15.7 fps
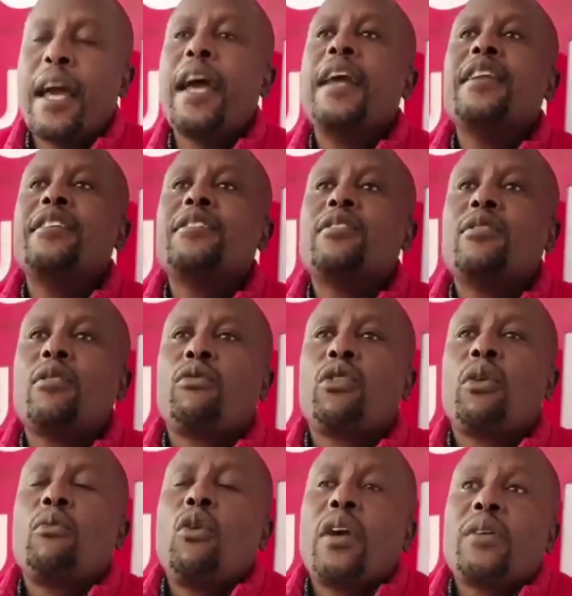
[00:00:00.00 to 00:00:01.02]
And
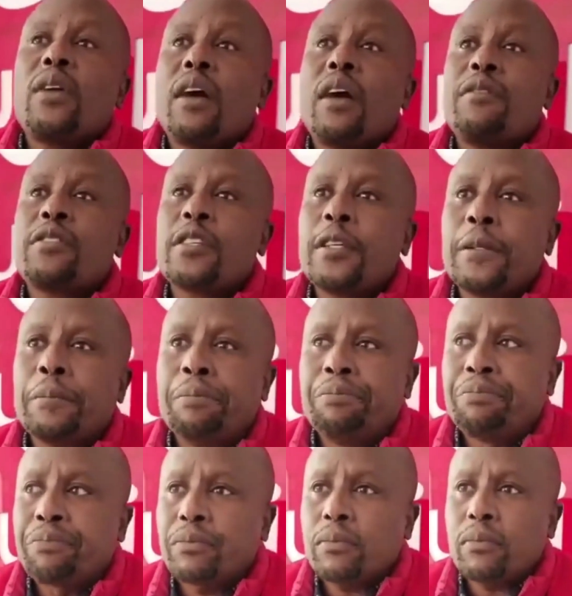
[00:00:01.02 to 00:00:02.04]
from what we have seen,
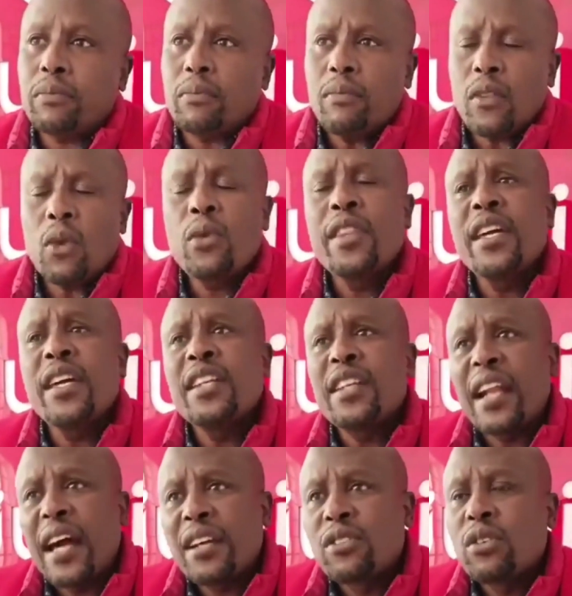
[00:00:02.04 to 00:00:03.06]
with the
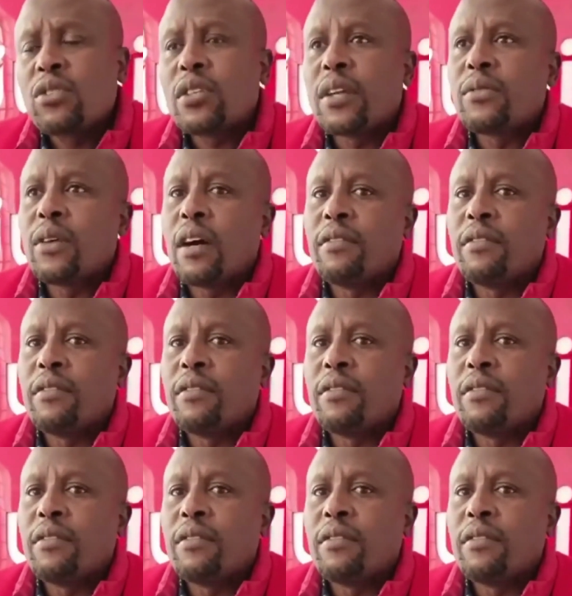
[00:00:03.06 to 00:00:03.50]
interactions that